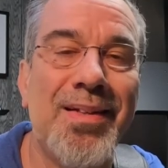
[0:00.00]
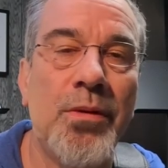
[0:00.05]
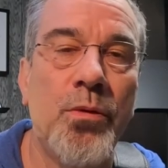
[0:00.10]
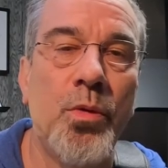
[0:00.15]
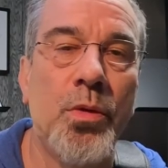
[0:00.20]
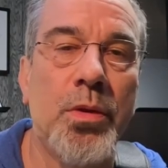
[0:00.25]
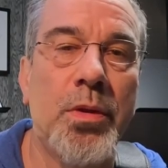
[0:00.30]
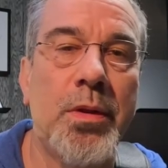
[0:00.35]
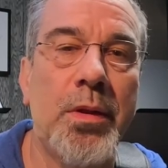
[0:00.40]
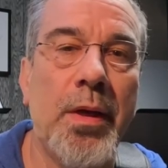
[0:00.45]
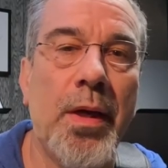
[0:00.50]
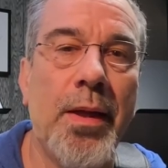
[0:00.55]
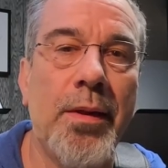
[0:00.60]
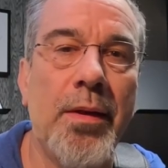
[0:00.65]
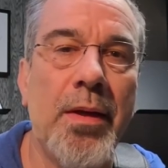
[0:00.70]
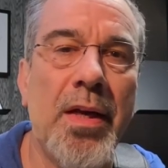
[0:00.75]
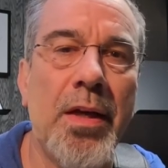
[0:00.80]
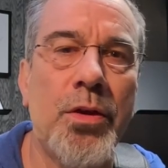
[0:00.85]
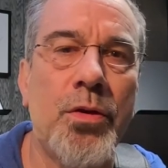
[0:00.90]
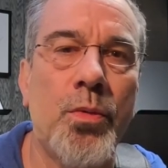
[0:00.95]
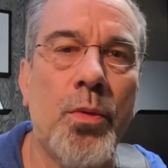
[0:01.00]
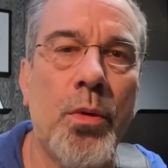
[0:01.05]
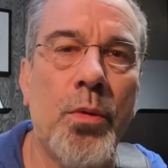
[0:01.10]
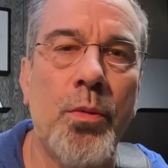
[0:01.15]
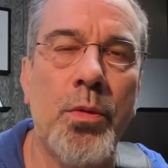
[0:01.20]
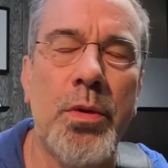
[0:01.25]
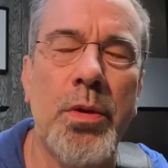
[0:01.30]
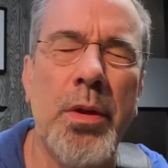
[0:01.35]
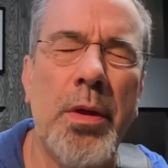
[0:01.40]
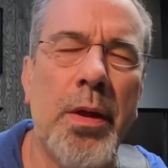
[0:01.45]
we'll see you on the next one.
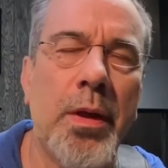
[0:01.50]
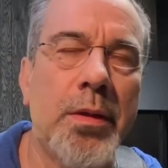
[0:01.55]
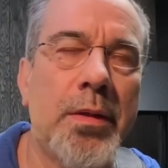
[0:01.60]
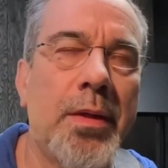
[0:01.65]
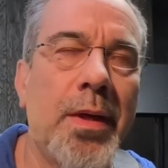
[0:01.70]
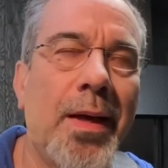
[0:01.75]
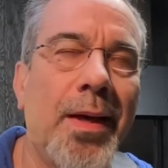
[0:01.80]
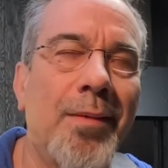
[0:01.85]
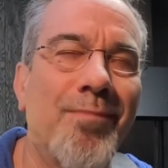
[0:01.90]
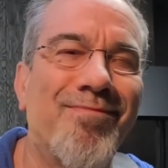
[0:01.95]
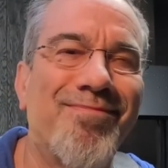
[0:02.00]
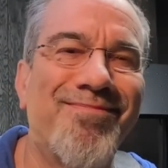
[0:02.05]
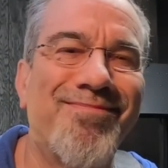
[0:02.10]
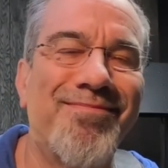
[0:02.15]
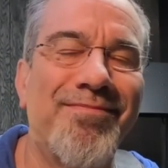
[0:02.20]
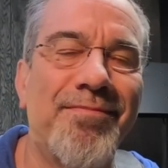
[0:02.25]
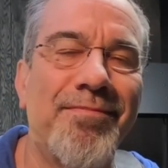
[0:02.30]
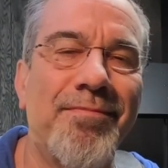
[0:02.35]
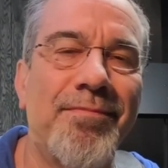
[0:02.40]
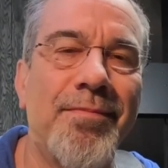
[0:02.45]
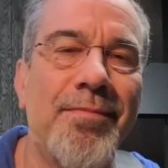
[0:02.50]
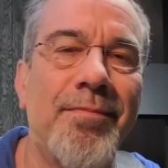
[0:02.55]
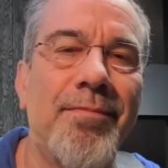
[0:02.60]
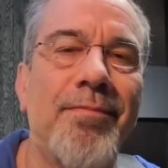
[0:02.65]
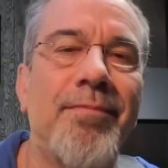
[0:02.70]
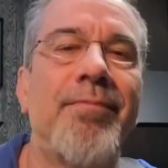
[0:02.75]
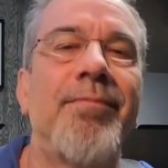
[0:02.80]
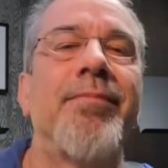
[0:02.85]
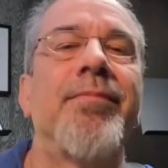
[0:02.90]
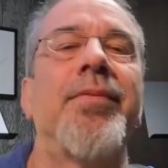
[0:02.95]
We'll see you next time.
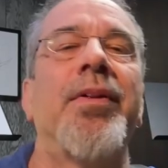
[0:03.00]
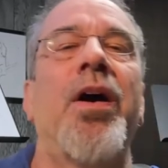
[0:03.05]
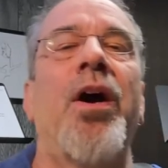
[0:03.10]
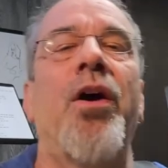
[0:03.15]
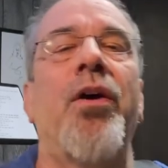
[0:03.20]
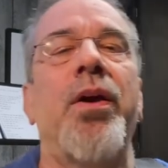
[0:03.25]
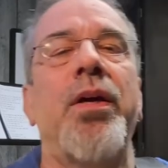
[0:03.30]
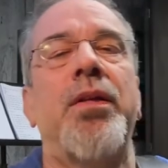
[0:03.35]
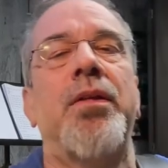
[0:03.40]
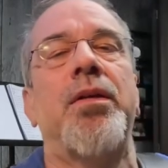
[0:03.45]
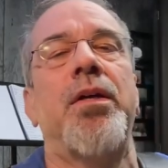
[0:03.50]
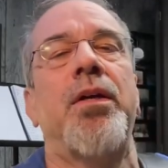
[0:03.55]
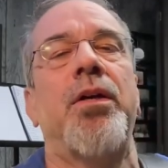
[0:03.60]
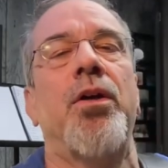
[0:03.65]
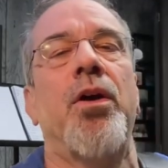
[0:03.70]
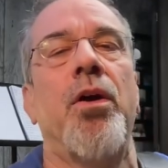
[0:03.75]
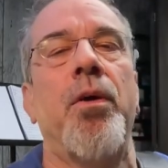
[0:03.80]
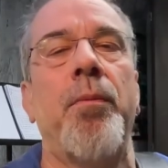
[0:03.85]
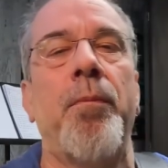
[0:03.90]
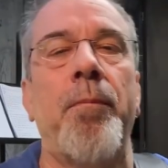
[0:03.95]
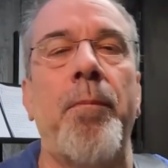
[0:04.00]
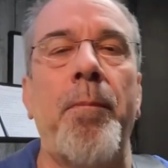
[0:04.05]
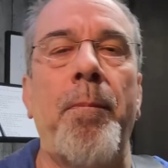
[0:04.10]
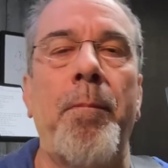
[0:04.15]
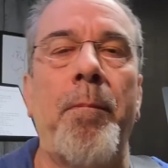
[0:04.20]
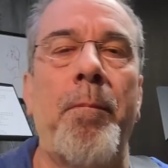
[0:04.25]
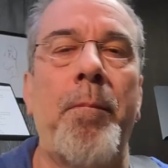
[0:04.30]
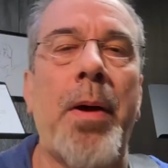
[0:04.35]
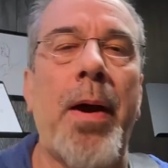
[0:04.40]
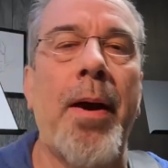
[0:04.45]
All right, take care.
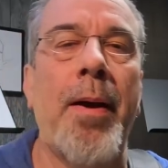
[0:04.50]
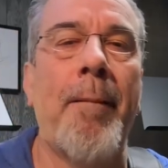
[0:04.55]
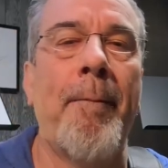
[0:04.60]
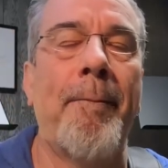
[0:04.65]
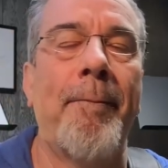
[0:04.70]
Bye.